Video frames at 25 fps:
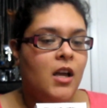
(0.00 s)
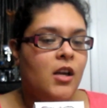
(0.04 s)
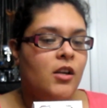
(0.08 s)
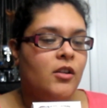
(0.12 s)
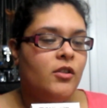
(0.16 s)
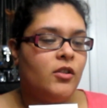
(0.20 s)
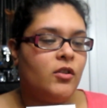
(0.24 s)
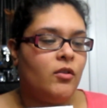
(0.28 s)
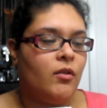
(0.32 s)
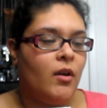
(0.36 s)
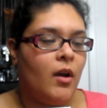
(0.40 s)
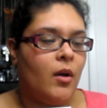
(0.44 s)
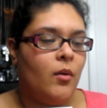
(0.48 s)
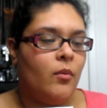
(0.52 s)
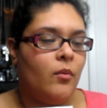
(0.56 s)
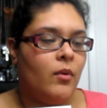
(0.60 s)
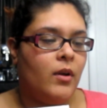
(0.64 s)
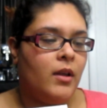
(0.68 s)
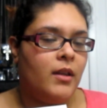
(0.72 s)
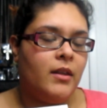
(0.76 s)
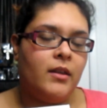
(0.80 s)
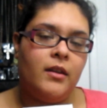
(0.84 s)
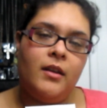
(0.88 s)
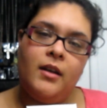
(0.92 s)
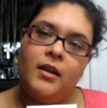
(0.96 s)
So I
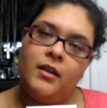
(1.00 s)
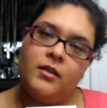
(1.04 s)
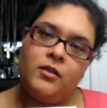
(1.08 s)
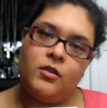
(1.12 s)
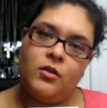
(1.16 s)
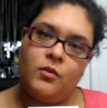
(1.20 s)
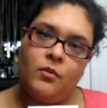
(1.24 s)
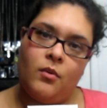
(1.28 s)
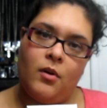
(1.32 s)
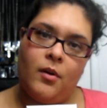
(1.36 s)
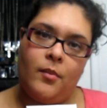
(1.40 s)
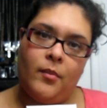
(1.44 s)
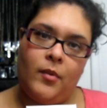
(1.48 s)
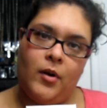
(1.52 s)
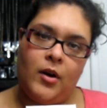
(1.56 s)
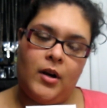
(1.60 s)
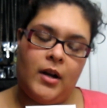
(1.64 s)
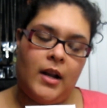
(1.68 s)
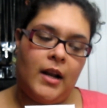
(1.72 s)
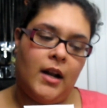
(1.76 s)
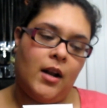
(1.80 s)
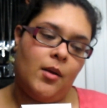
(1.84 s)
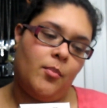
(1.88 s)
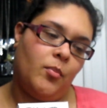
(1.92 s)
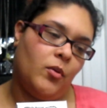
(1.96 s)
went to Walmart
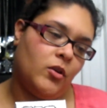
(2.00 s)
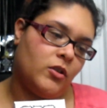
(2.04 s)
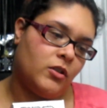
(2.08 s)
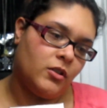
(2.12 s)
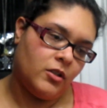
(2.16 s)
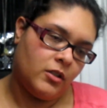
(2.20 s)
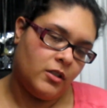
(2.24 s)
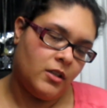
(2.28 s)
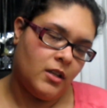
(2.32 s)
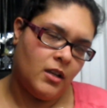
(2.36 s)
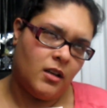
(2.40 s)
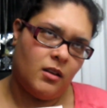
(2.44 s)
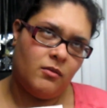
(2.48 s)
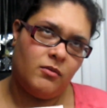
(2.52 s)
and I purchased it.